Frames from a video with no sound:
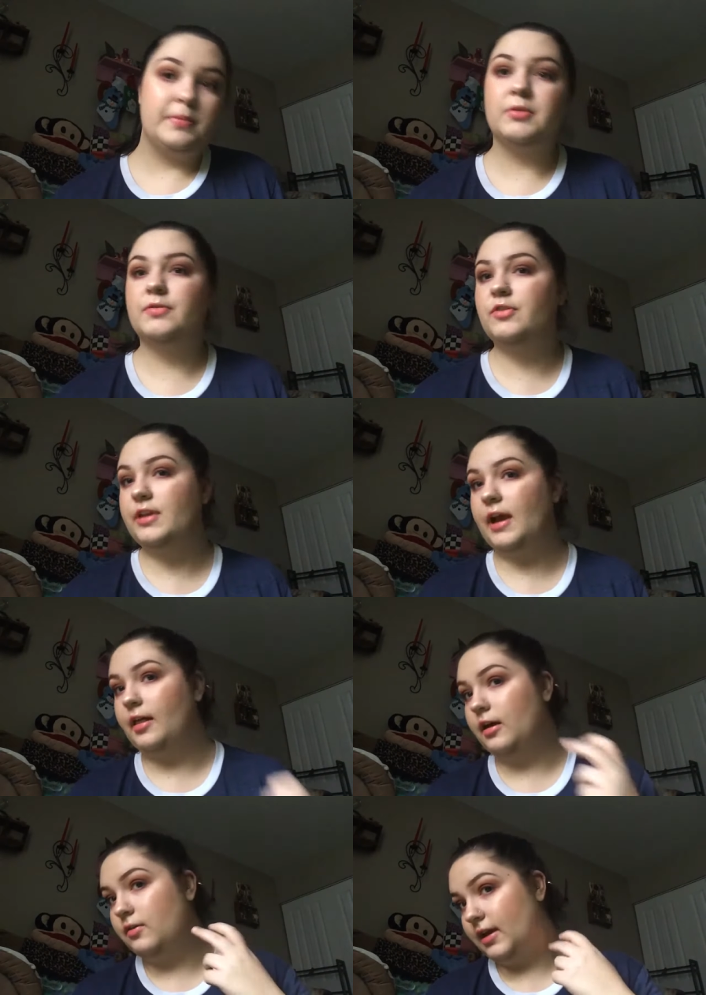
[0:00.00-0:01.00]
Beautiful
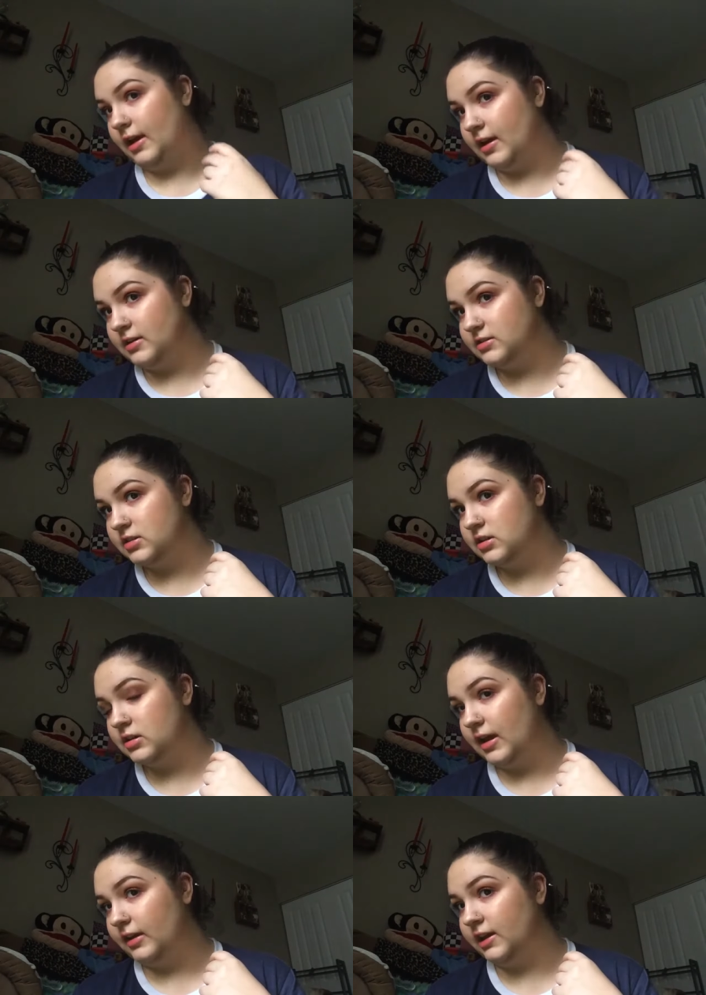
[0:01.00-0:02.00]
Yellow, and
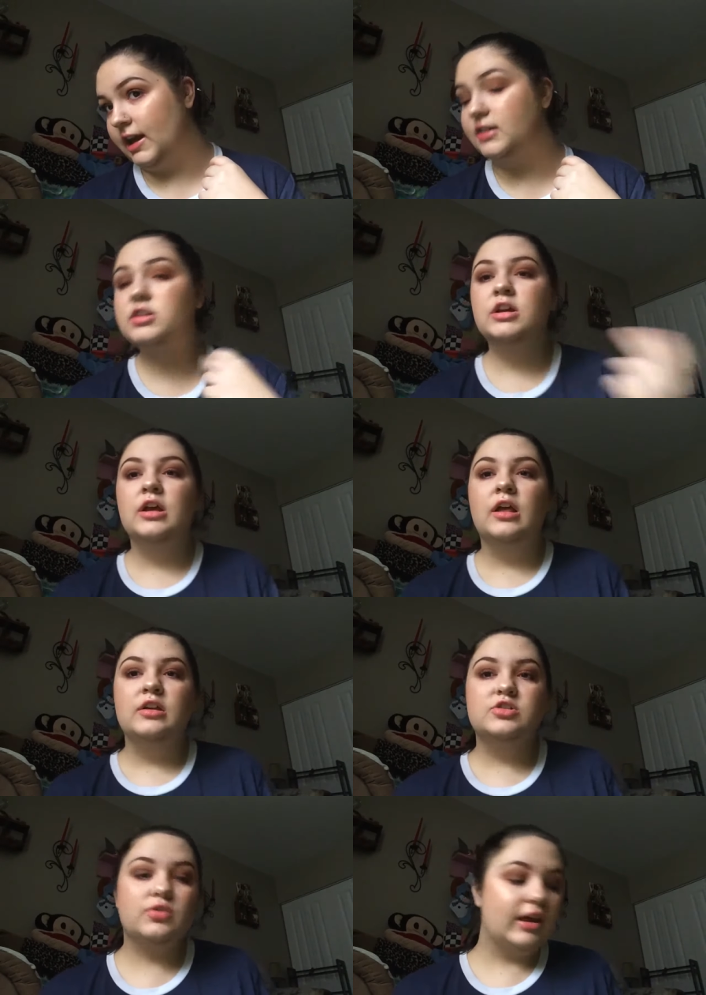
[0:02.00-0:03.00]
Alien Ice.
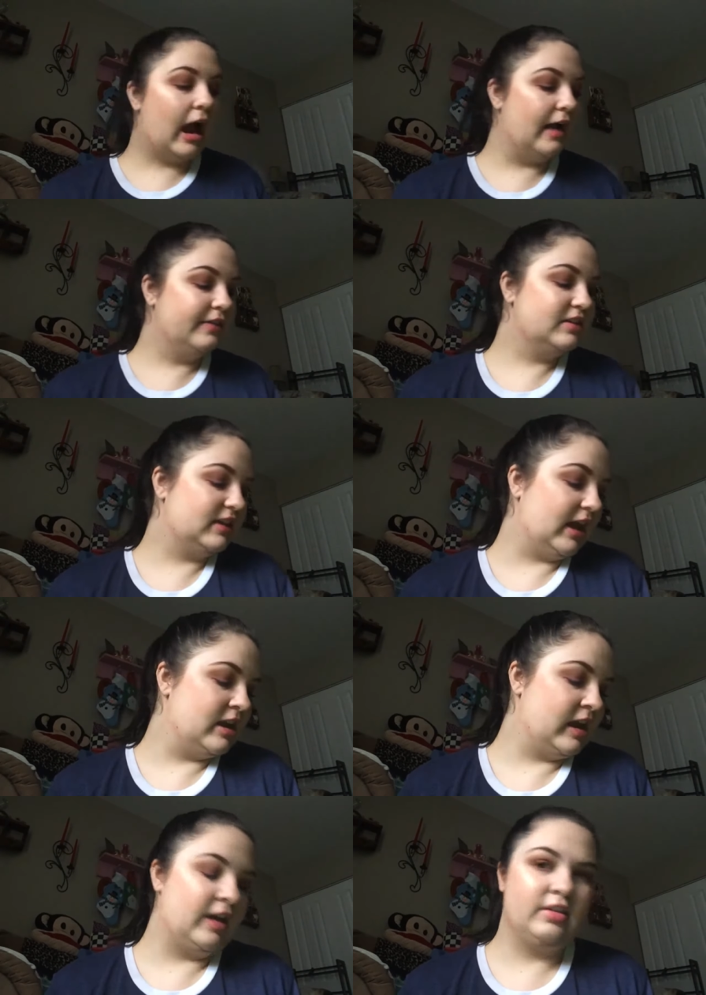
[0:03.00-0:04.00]
So like on the
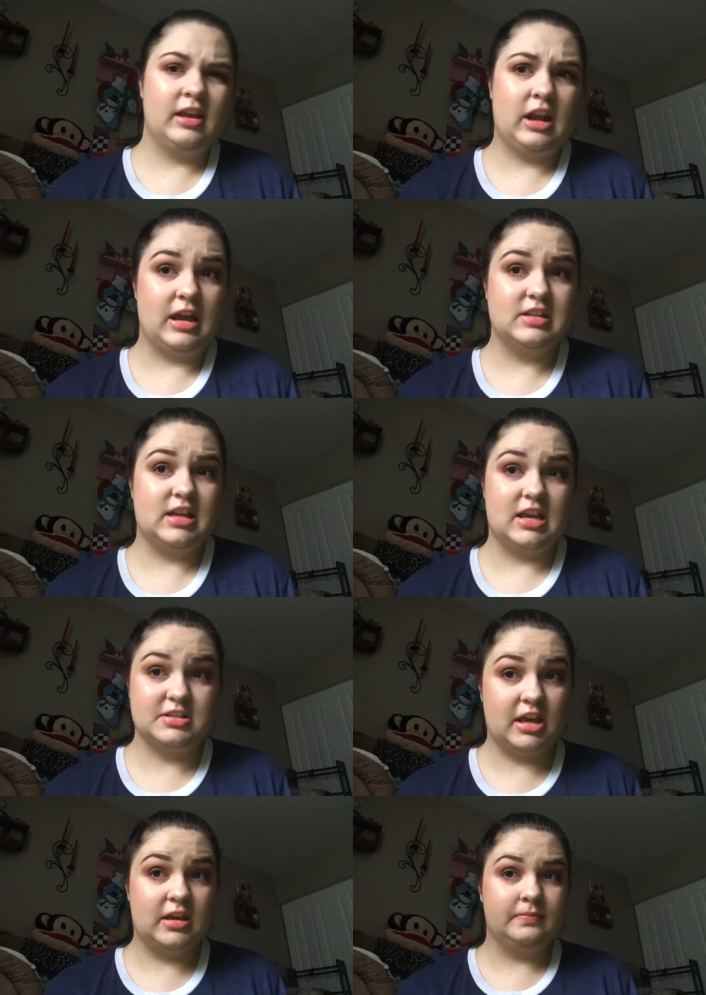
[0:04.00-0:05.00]
skin, Alien Ice
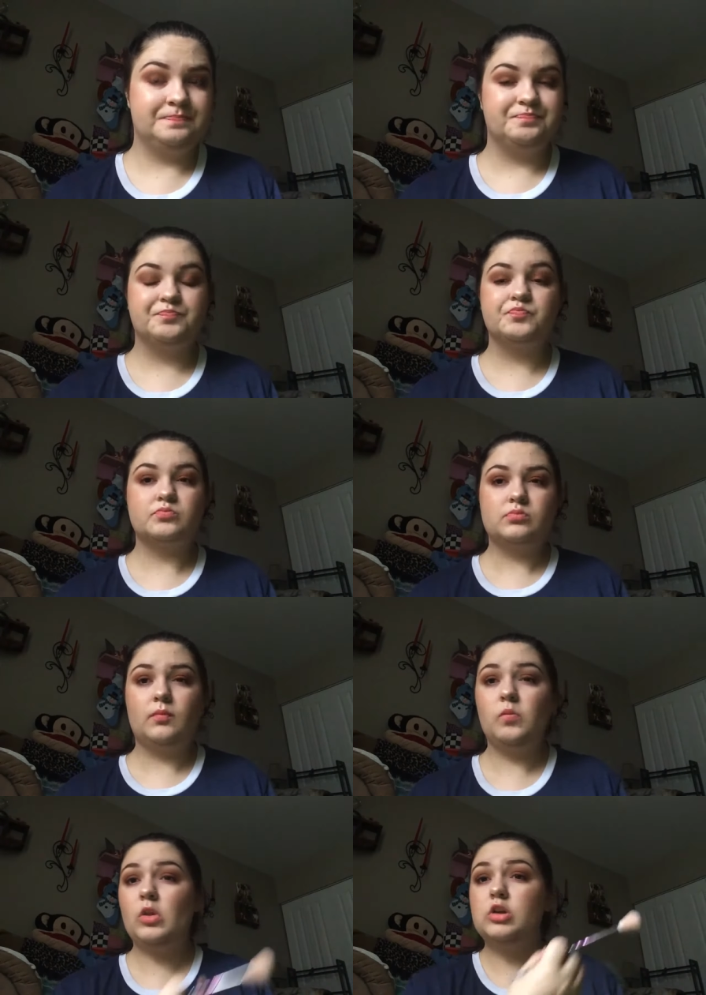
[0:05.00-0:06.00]
isn't
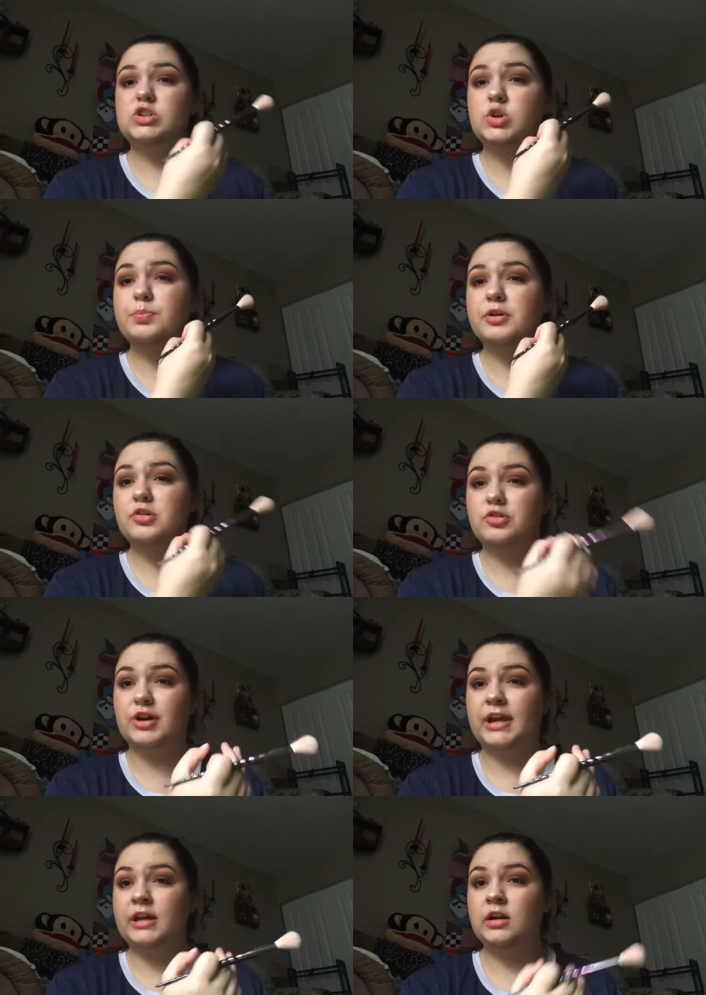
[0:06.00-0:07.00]
super
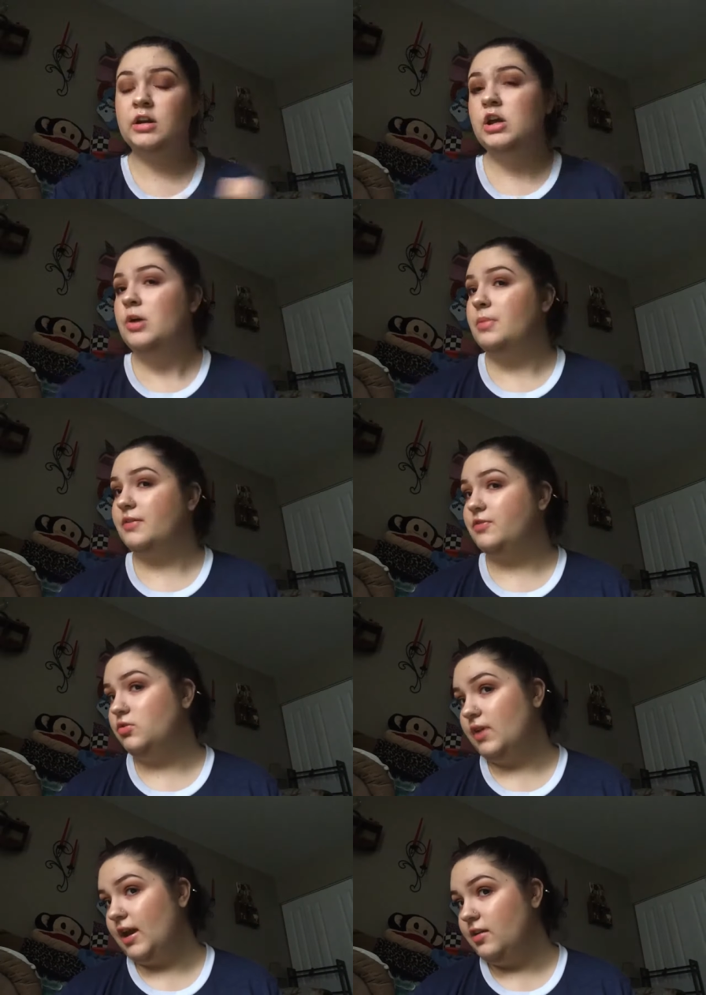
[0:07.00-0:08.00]
green, but if
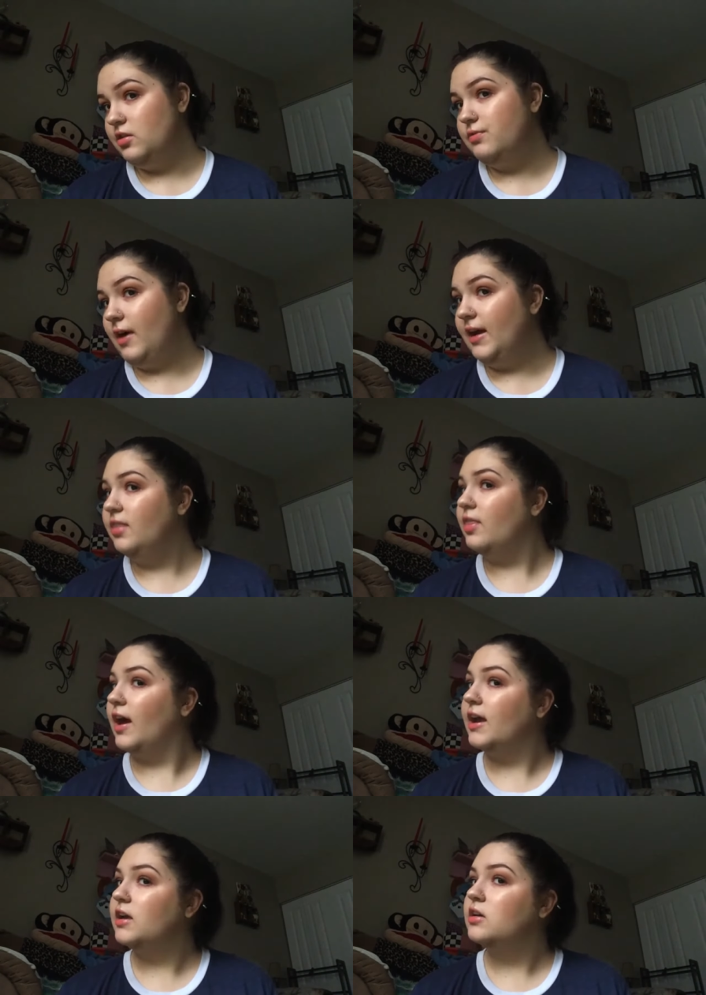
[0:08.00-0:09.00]
you get in the right
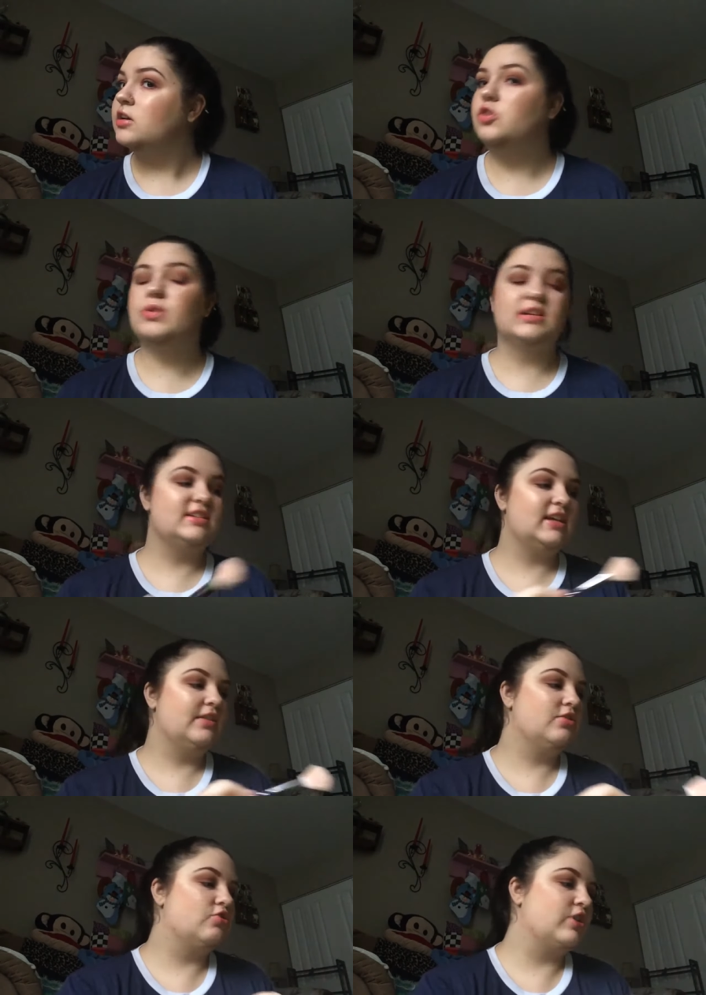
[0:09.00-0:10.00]
light, you can see
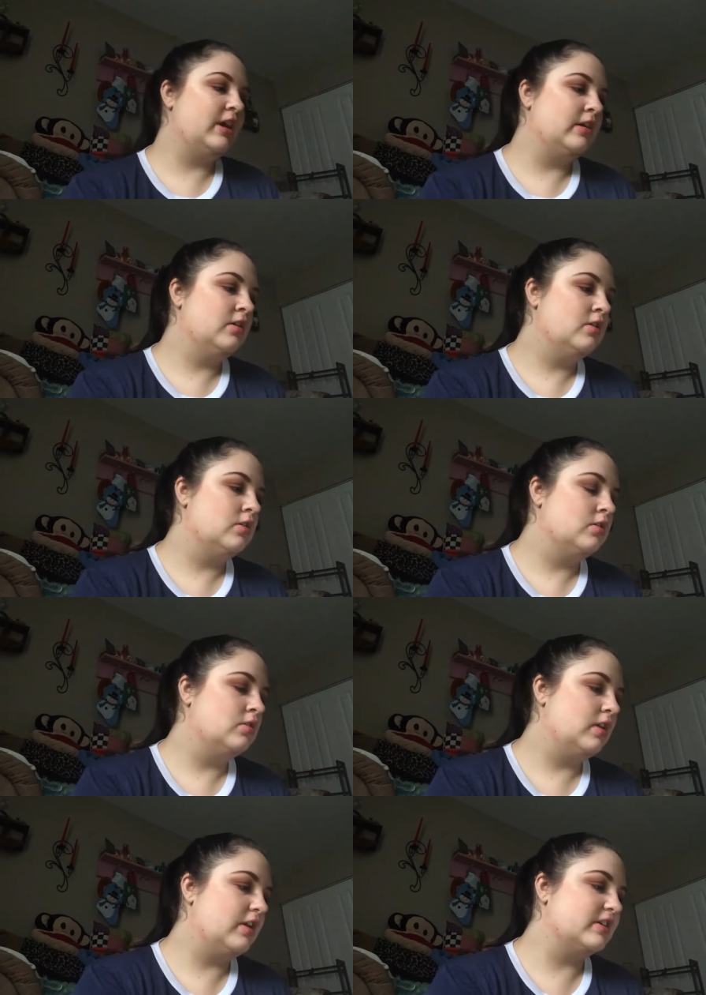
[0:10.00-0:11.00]
the green
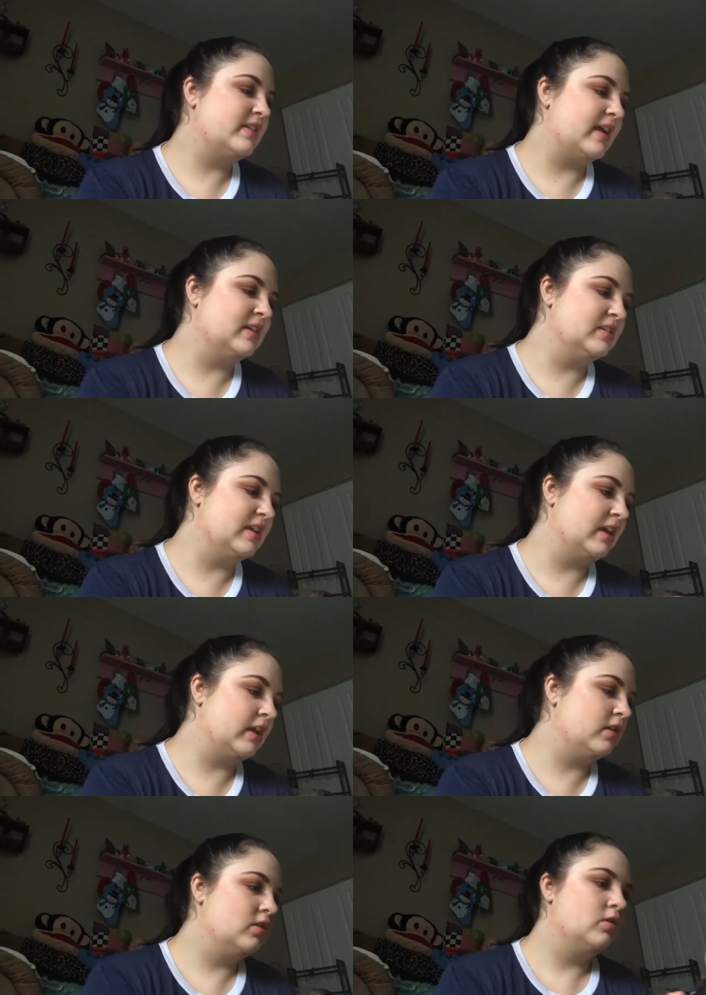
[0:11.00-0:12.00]
iridescence in
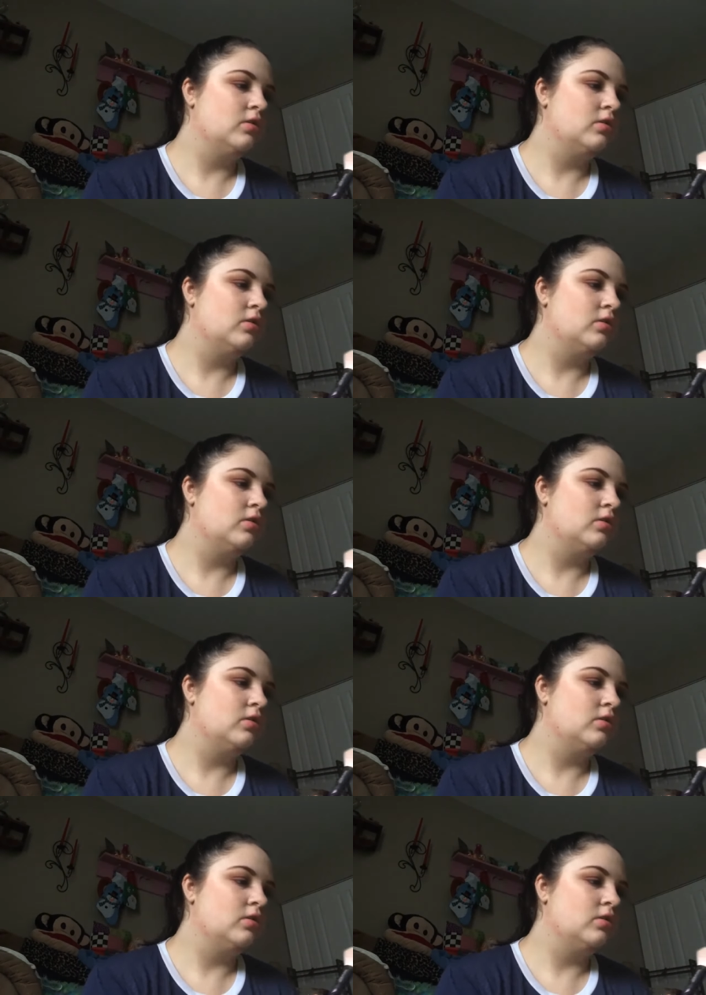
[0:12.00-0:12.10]
it.